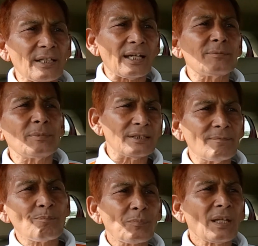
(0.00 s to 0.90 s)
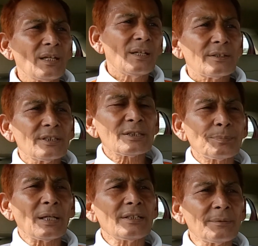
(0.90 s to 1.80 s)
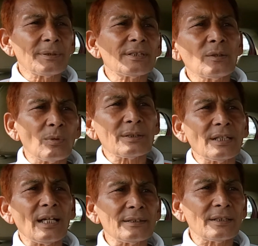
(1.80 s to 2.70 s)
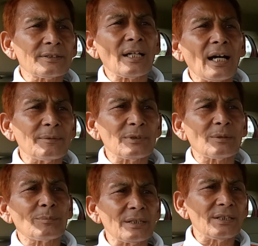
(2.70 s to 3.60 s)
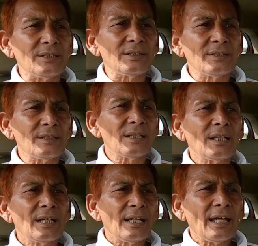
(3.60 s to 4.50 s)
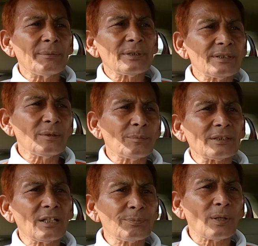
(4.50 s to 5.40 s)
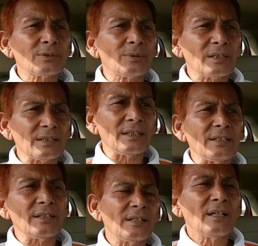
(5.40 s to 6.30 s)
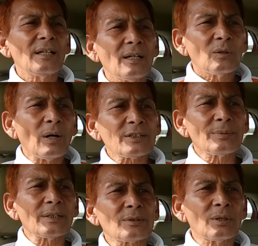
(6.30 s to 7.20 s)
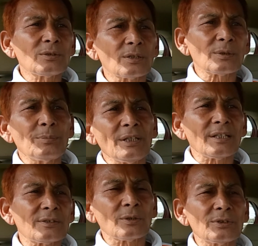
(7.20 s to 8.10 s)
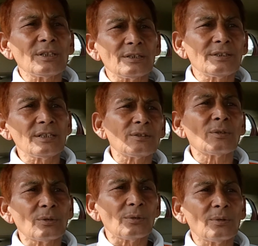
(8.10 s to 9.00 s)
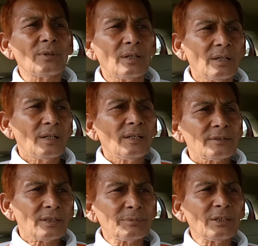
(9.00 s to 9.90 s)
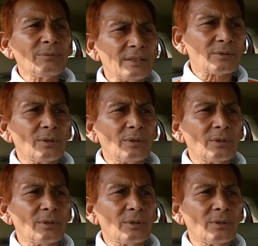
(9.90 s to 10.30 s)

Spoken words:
spent everything what they had, their time, their money, everything. But unfortunately, what went wrong, Dr. B.K. Chaudhary didn't know. Something went wrong, the child became sick